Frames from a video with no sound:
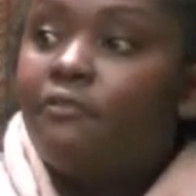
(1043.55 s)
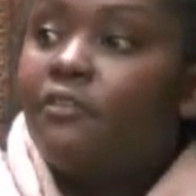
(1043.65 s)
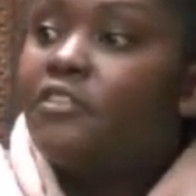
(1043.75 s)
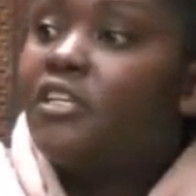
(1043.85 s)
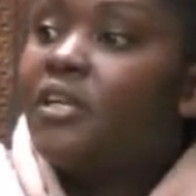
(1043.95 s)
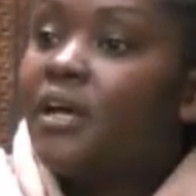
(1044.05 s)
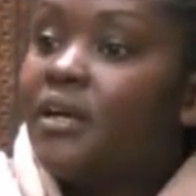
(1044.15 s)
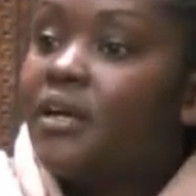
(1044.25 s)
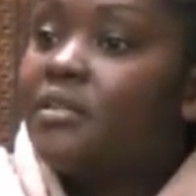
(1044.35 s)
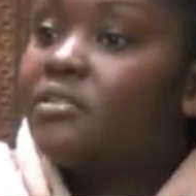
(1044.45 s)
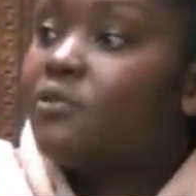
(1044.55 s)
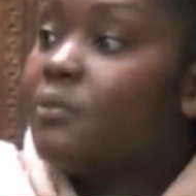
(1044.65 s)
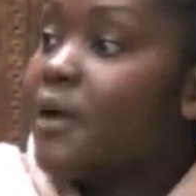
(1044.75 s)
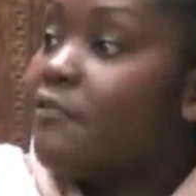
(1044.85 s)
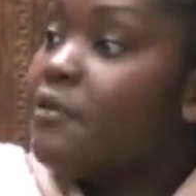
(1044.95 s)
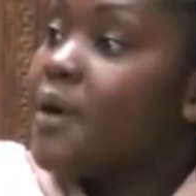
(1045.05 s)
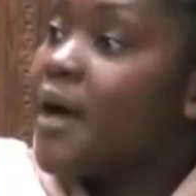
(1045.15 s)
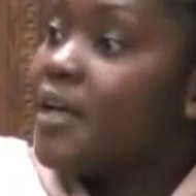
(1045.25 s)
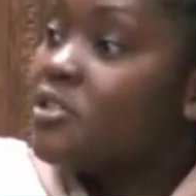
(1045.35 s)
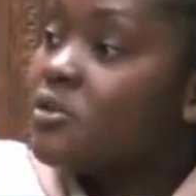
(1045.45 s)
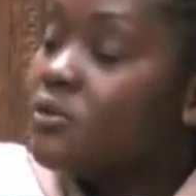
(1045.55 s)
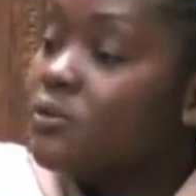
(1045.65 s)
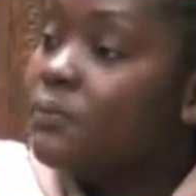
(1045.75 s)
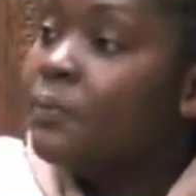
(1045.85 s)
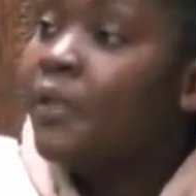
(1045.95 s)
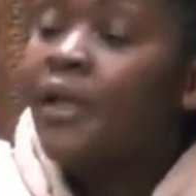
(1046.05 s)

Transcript: 15 are girls from my former high school.